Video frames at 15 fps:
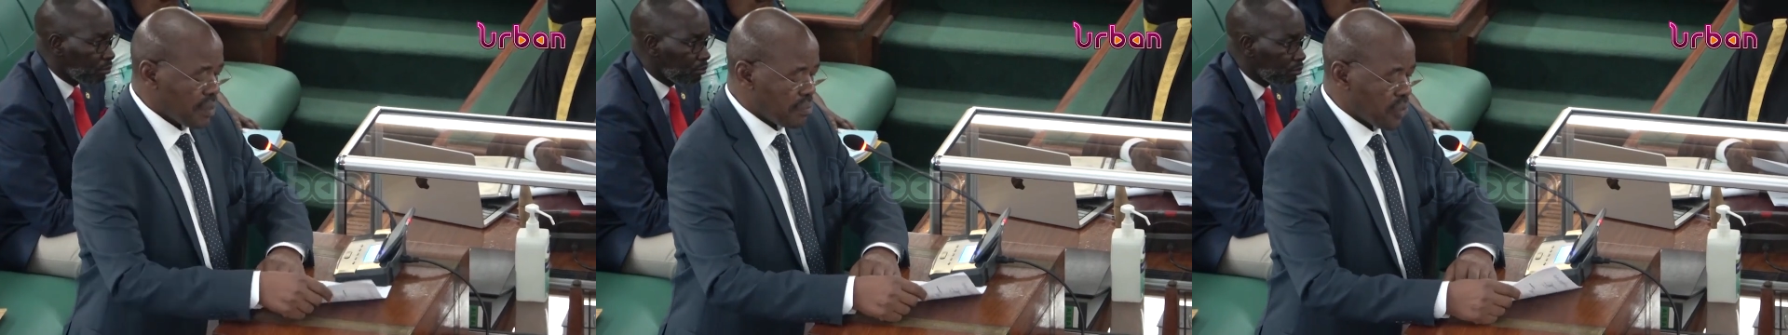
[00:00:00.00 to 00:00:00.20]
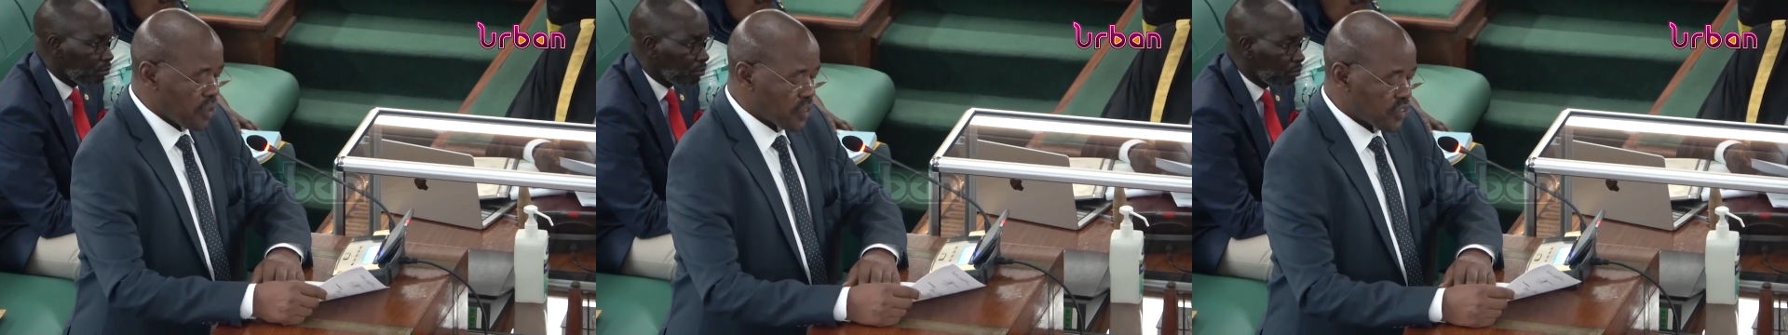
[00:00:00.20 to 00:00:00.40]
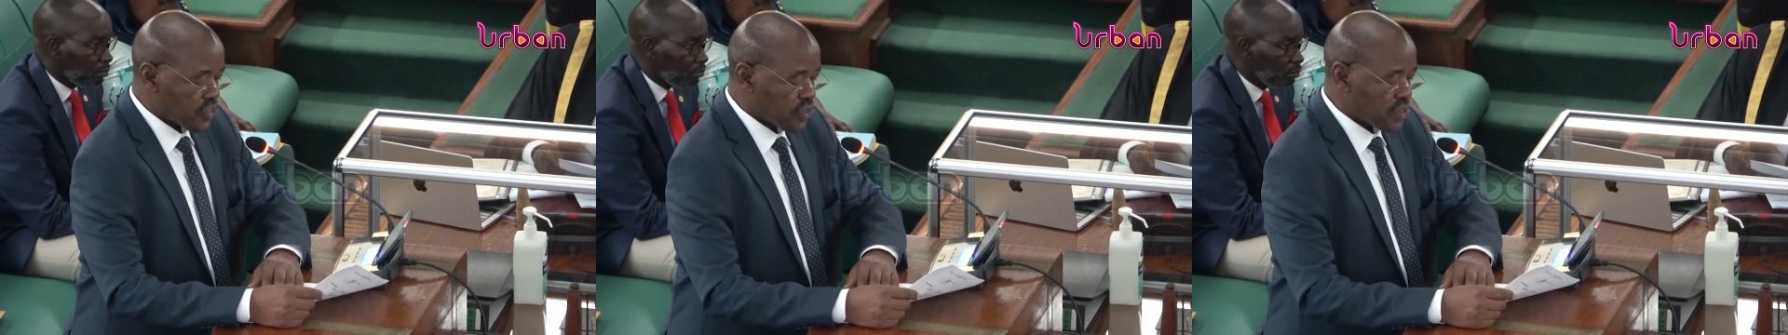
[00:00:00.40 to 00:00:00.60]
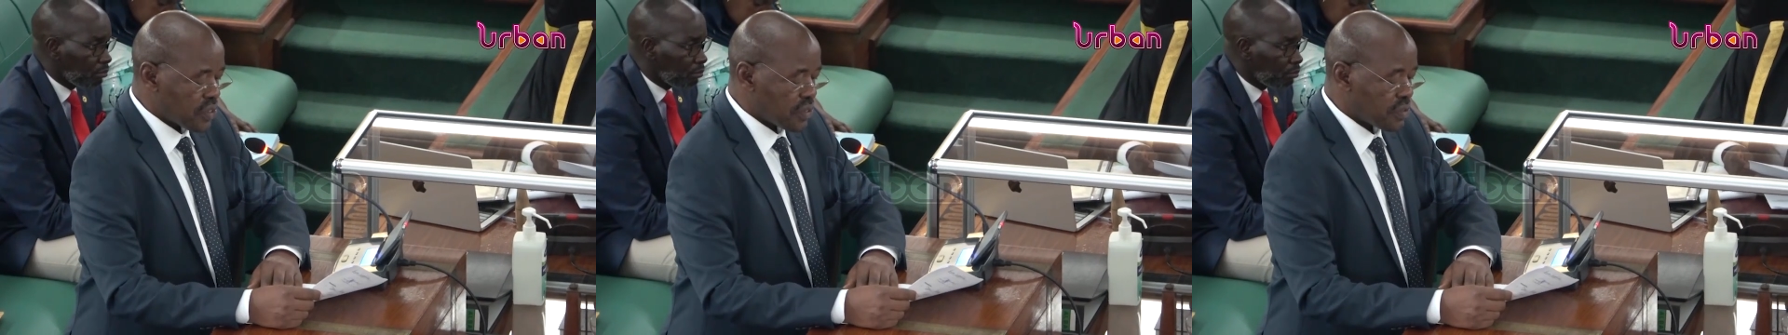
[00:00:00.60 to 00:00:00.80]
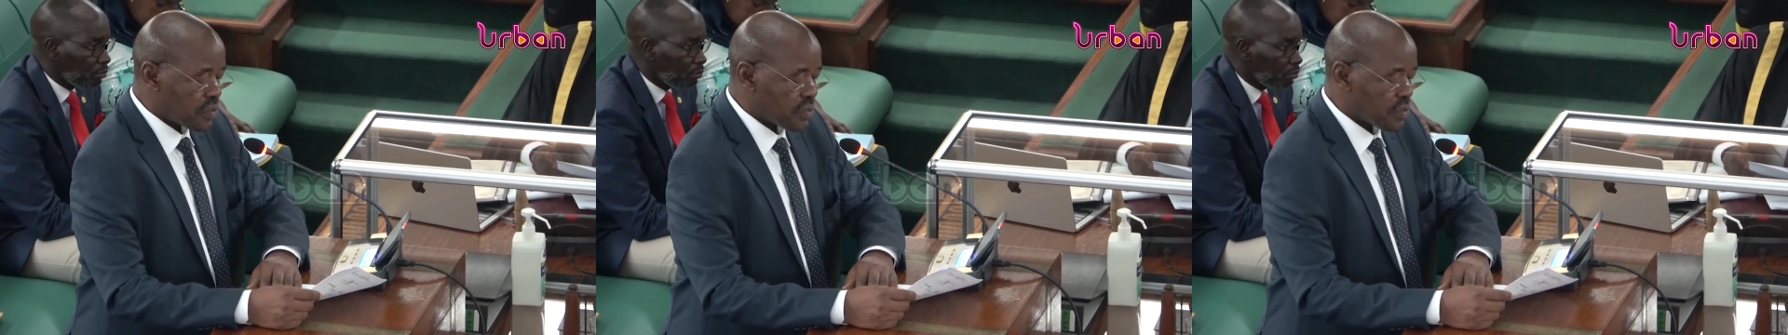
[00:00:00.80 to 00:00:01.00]
Speaker 1: a motion
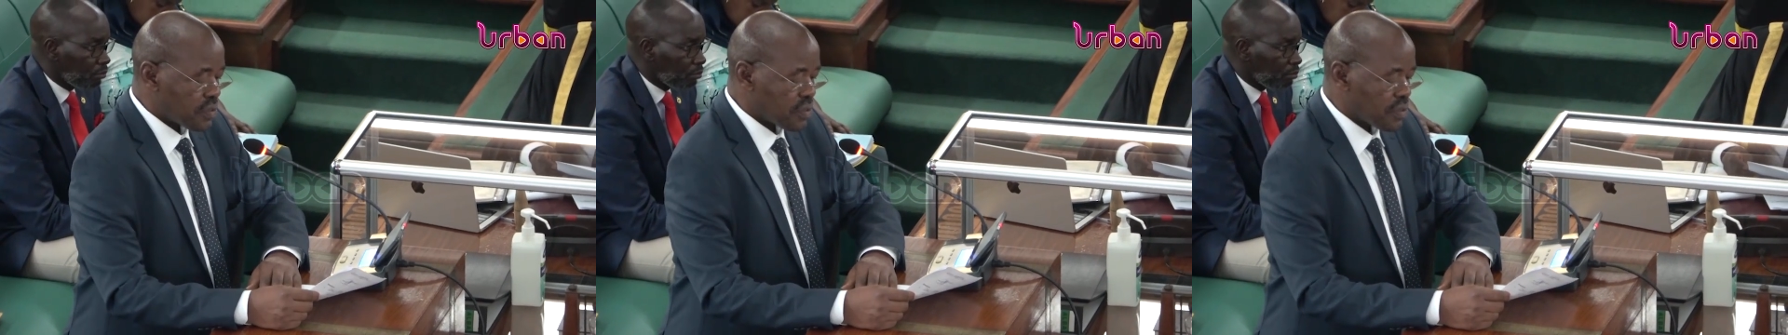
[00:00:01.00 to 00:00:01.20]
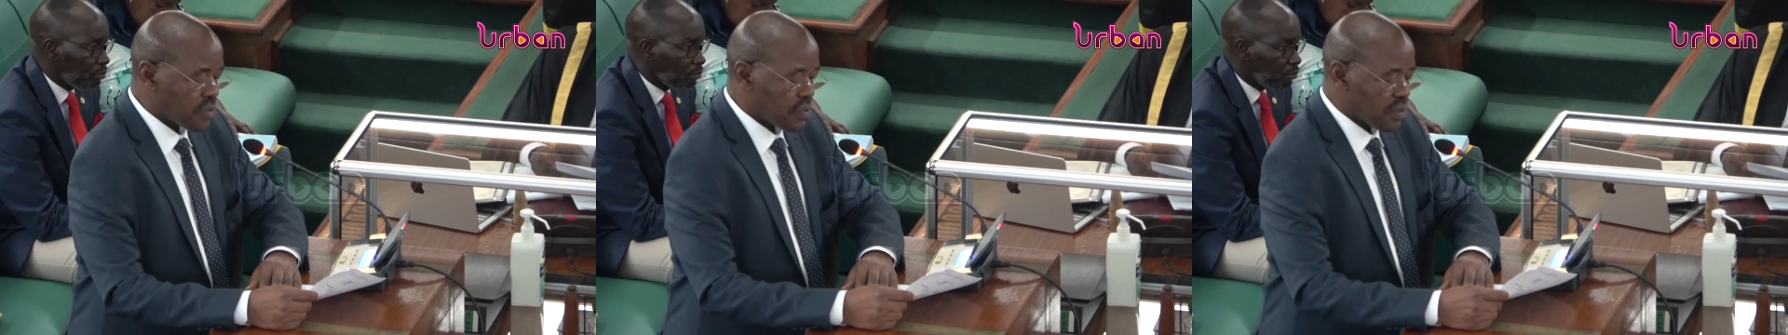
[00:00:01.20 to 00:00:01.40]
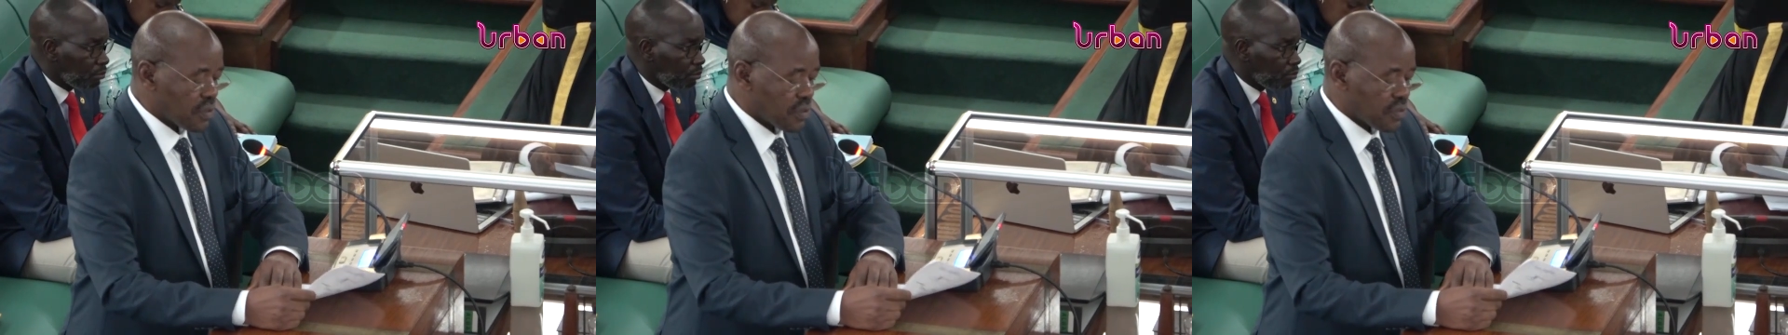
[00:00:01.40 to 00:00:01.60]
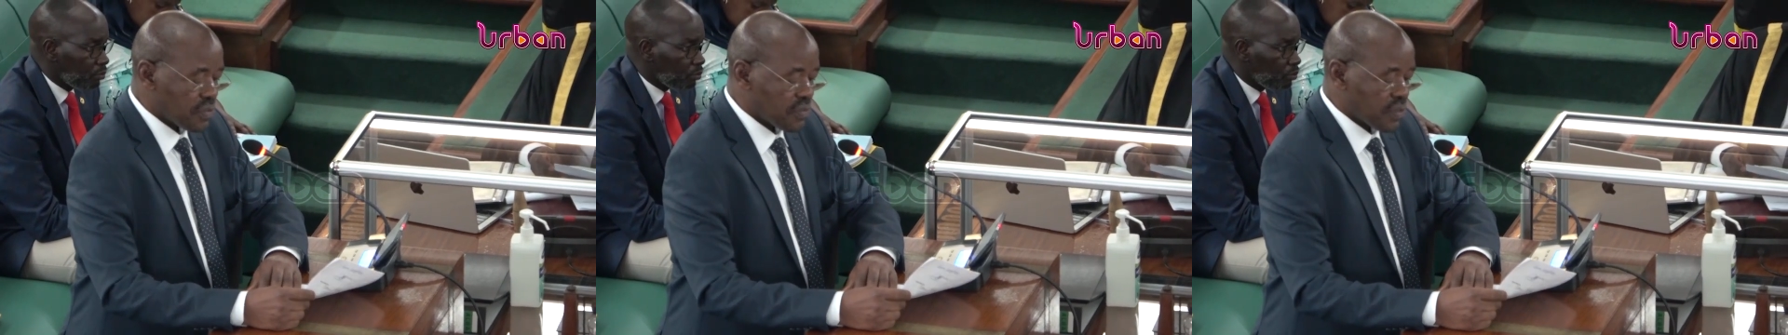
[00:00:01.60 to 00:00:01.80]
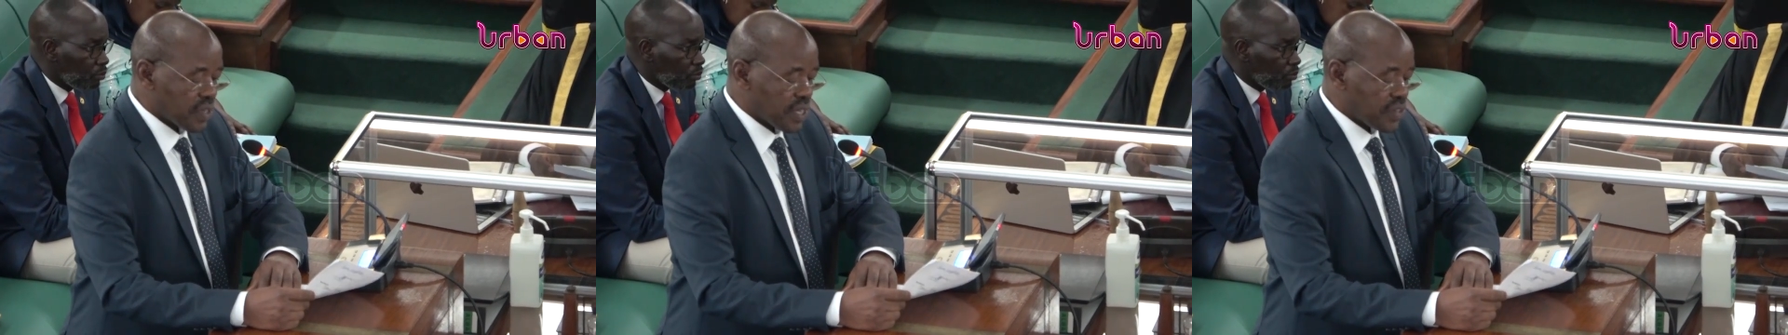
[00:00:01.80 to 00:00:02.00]

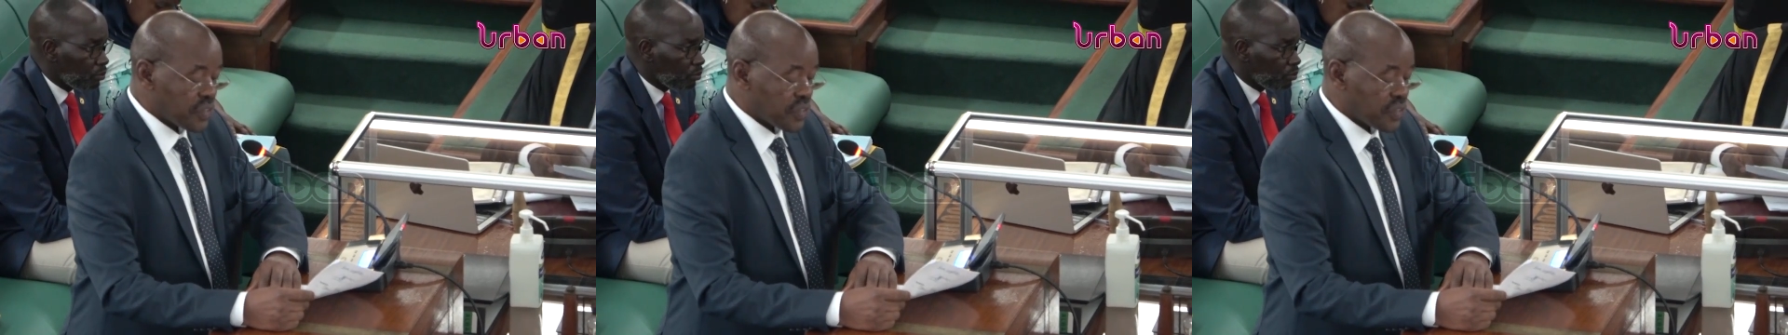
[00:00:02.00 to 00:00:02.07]
for a